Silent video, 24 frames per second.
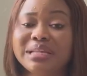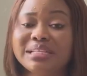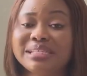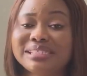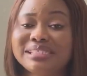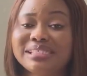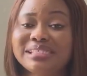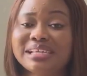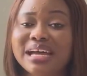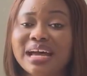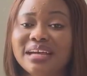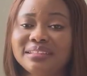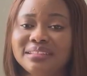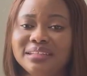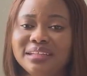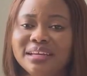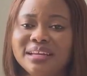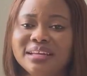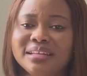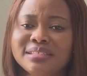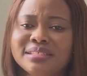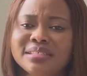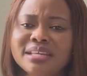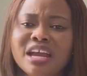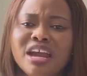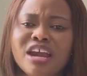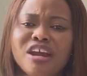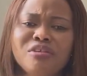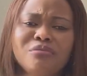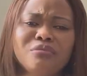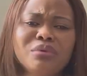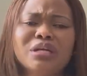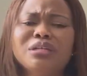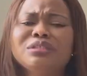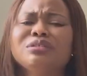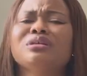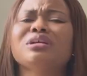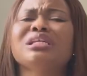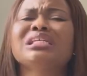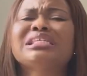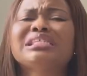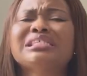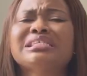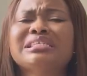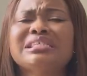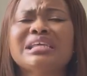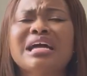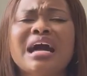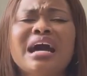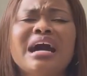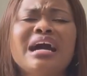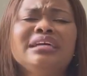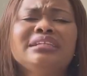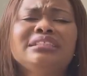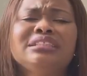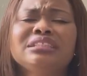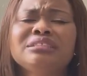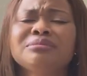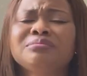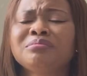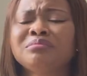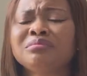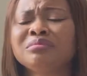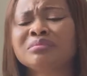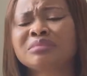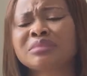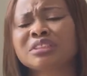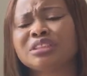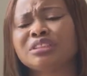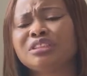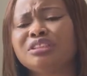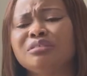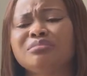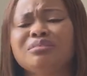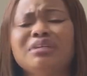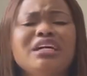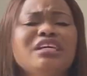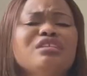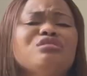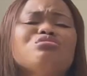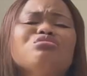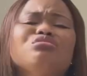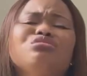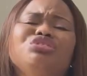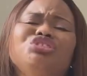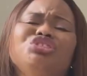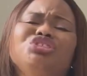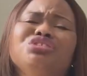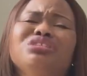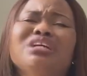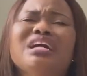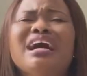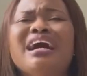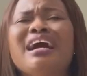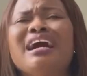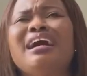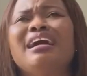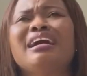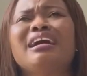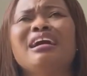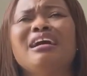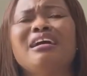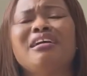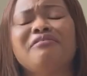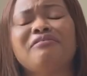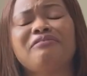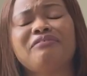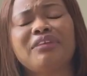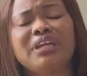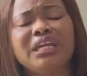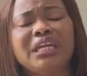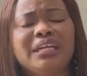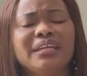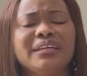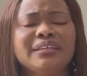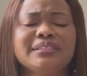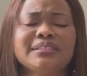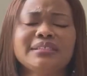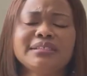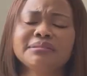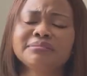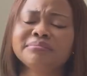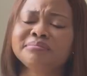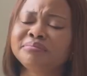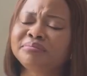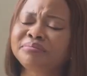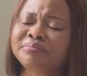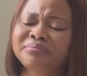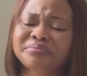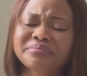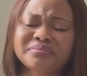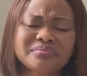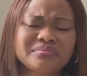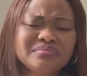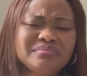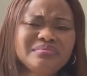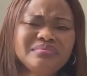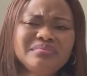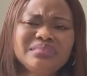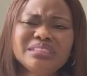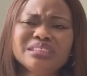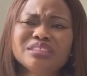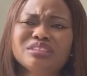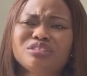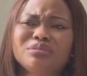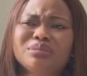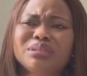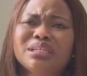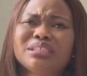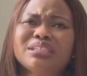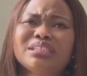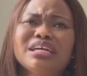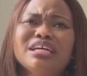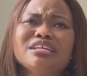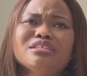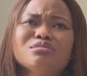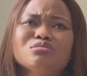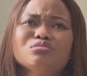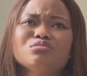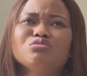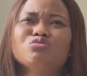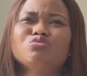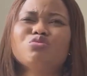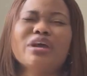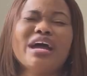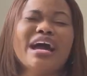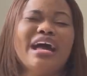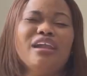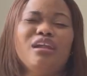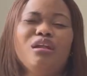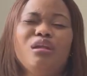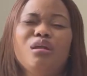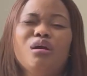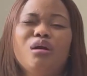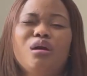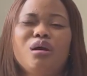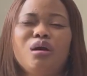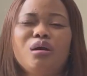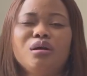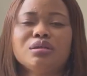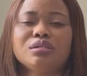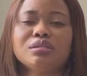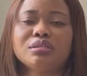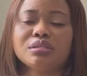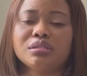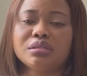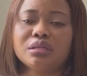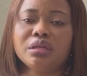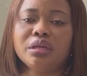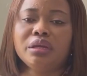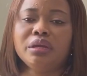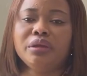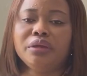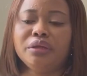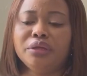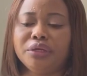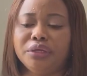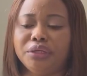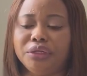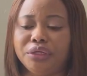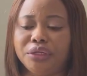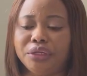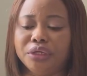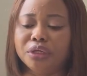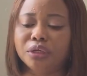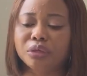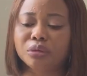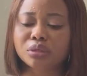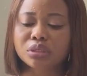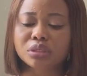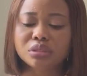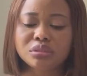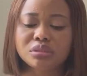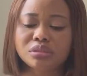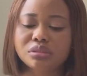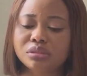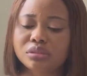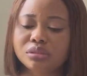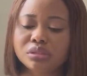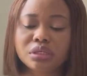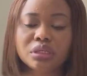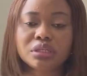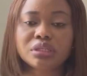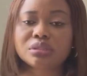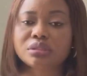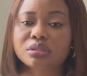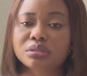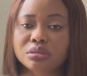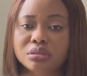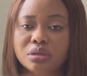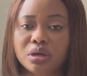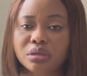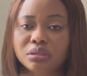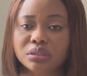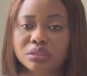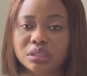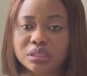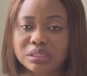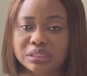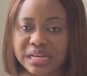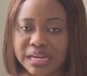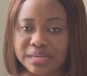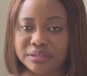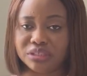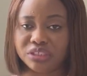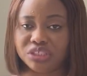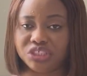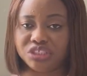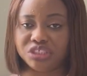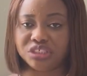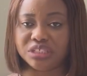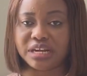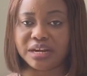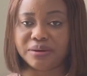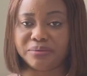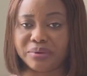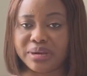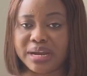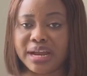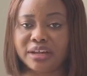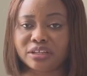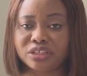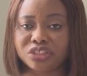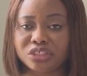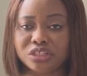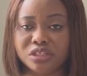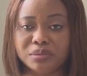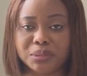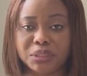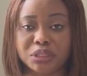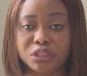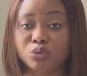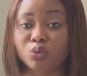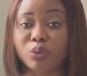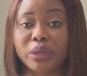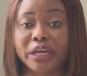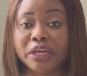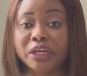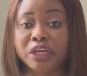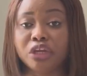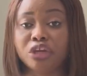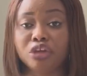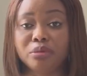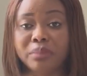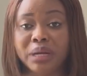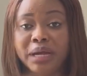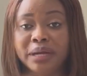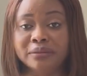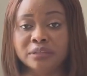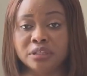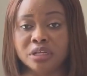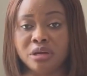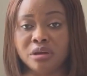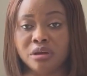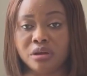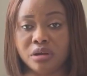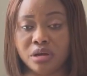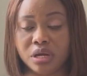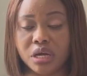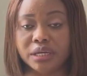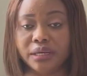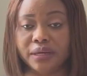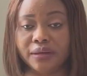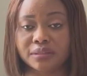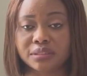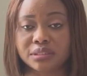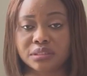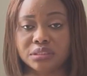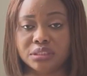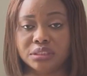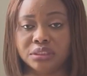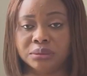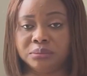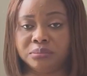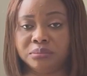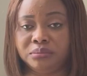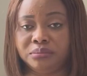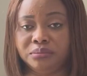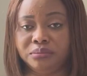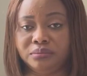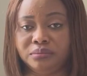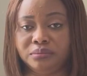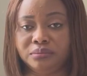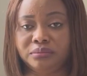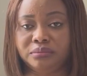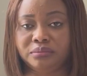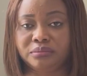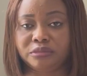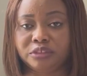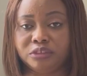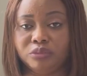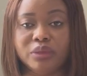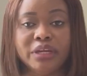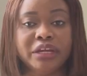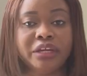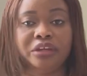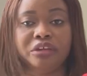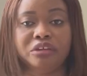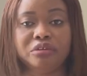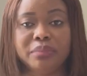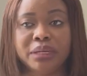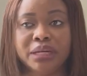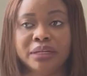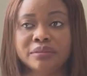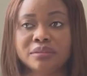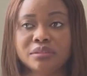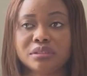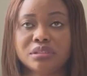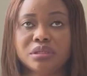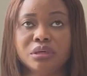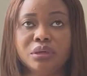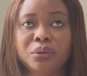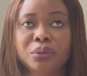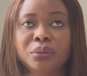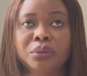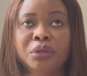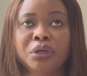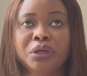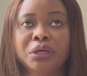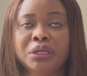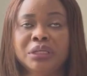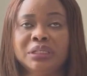sadness. We're just sad. Sometimes we drag our feet, and some other times we are lost. You know, it's all these are natural reactions because we are human, honestly. We are human, so